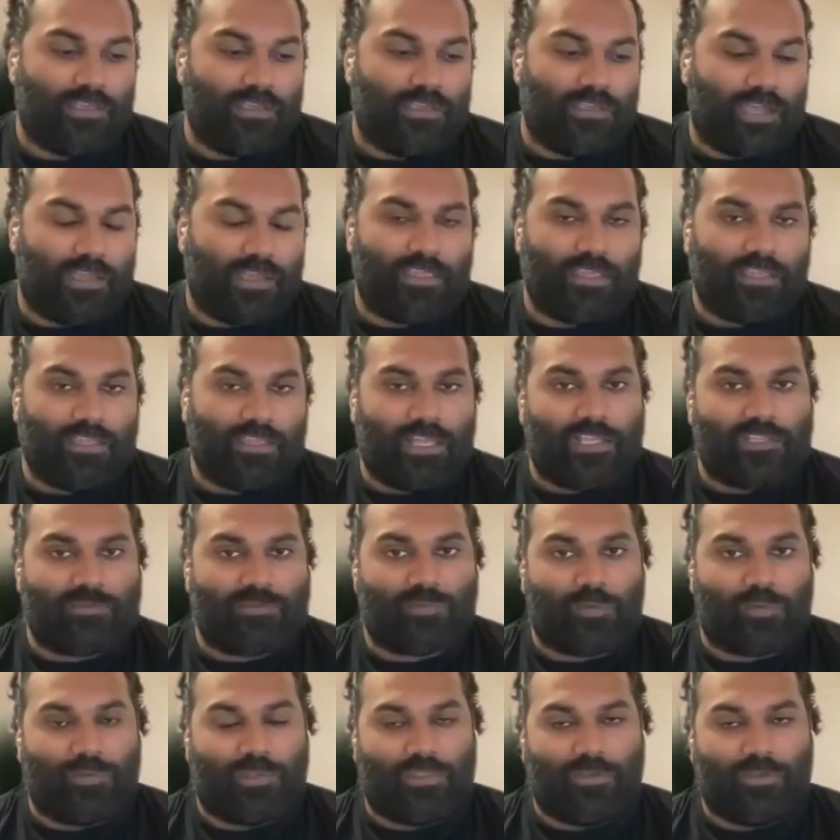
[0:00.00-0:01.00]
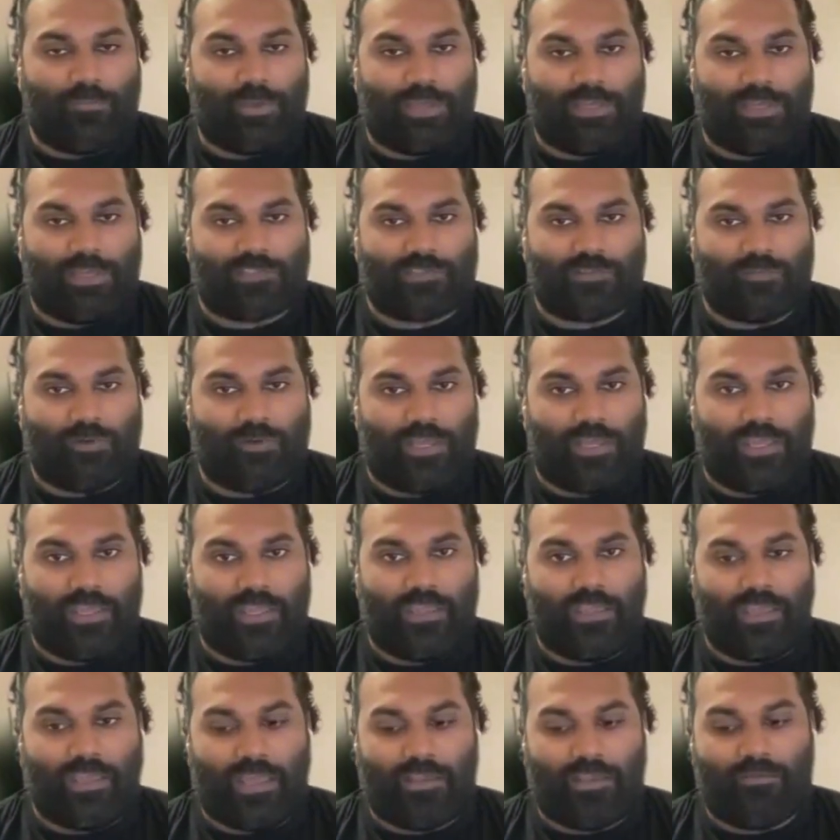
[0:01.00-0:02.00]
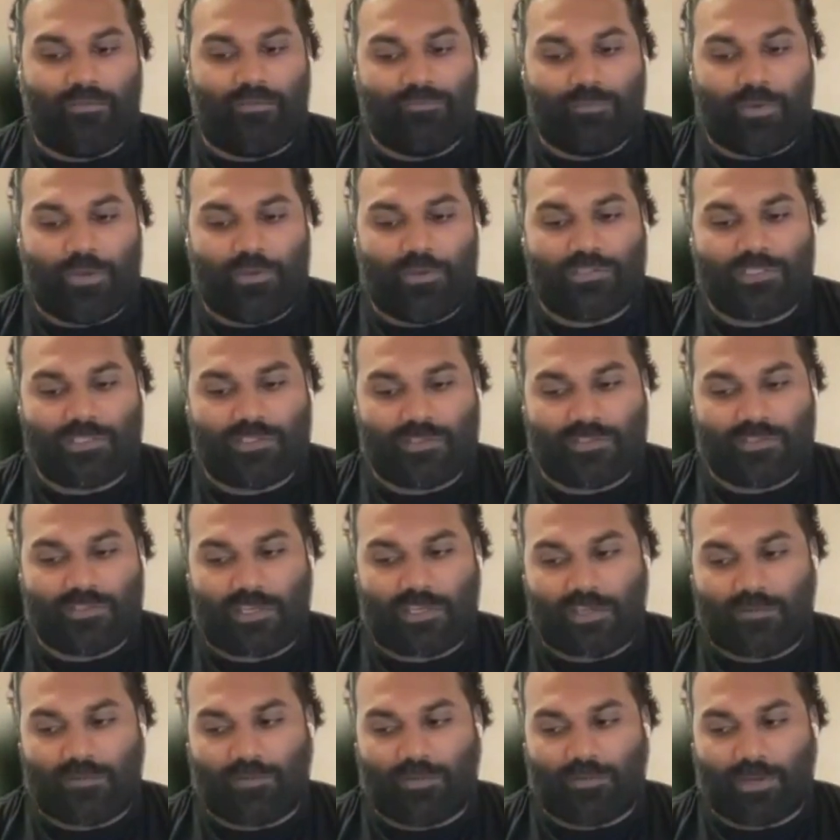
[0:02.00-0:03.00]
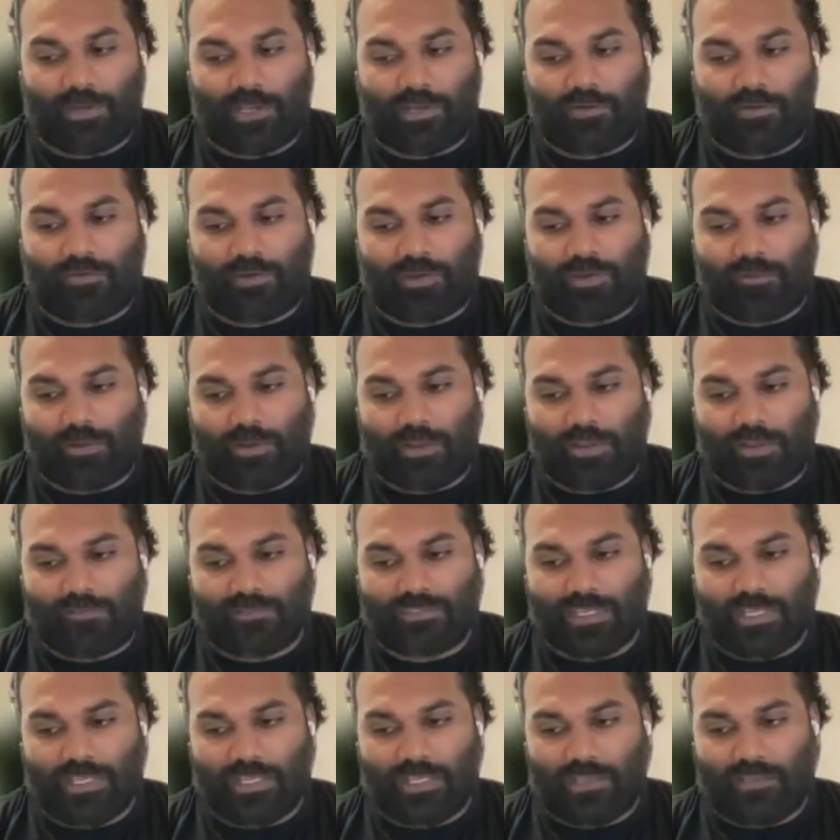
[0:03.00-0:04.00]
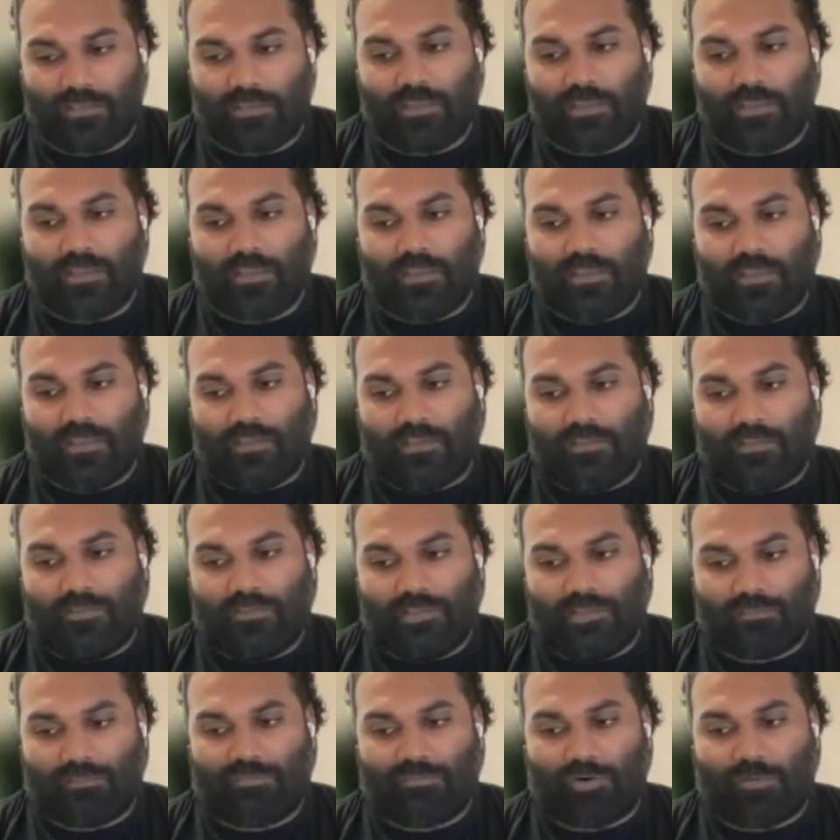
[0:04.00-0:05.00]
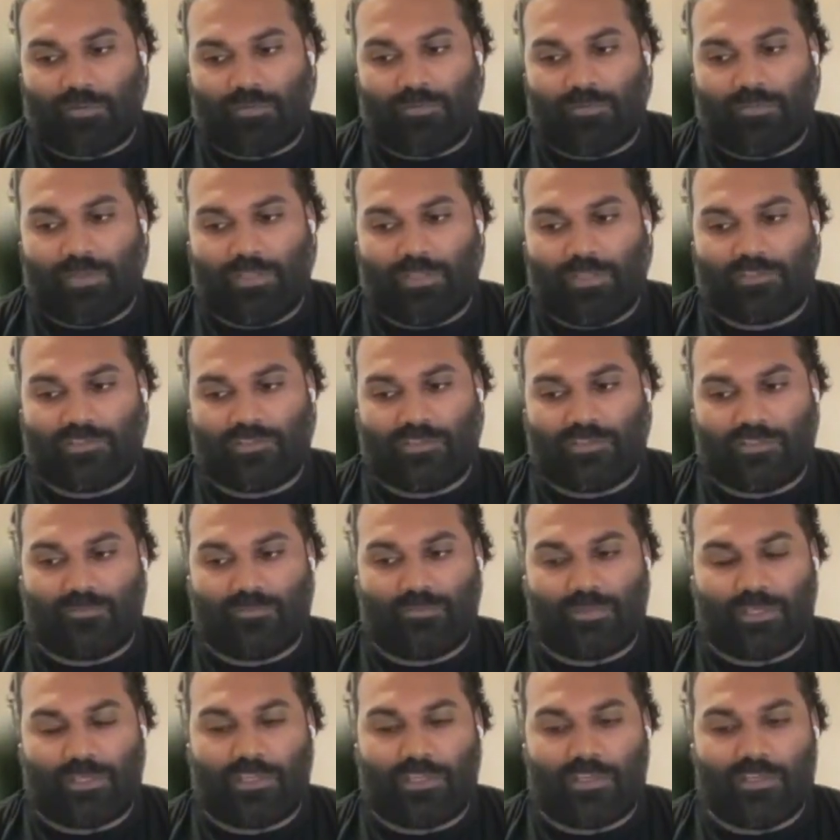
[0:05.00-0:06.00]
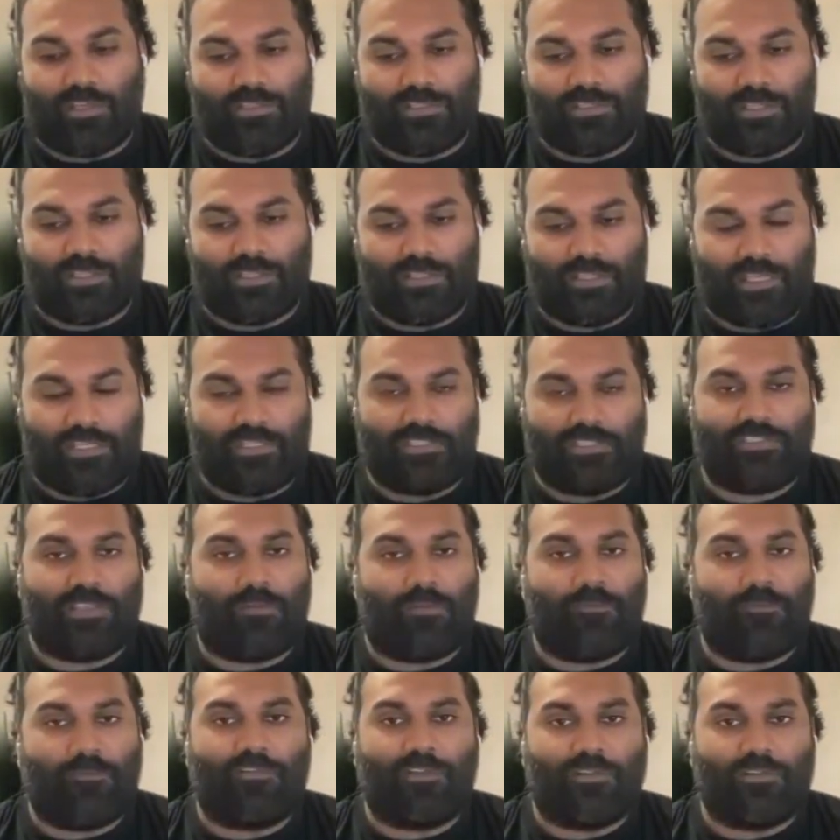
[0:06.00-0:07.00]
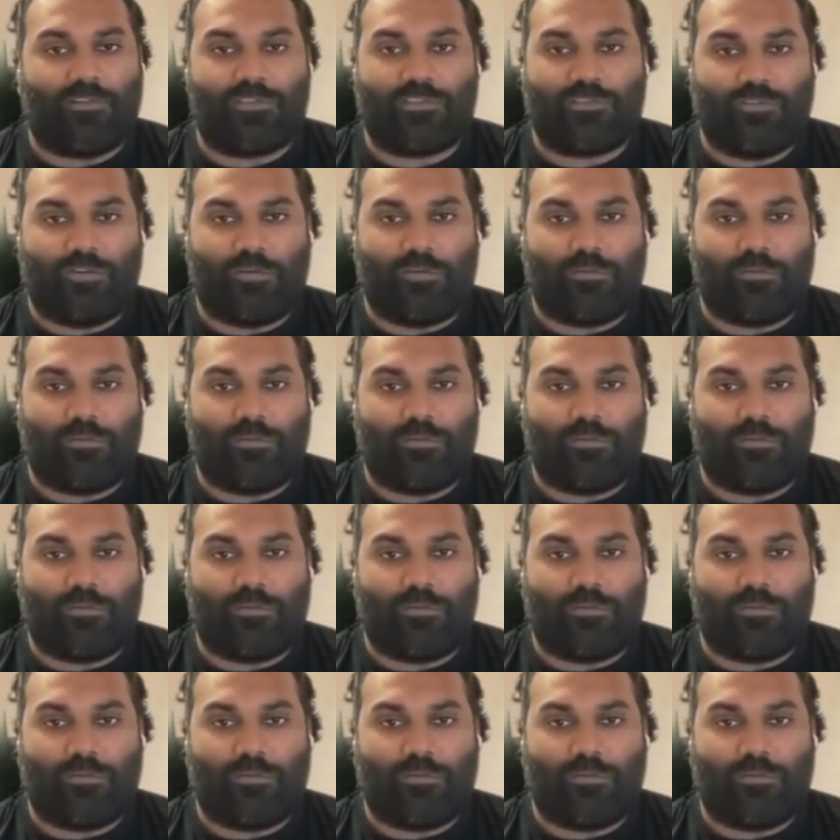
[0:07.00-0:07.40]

I think that's probably the best way. And most of the time in my career when I've seen this problem, it's just because there's some filter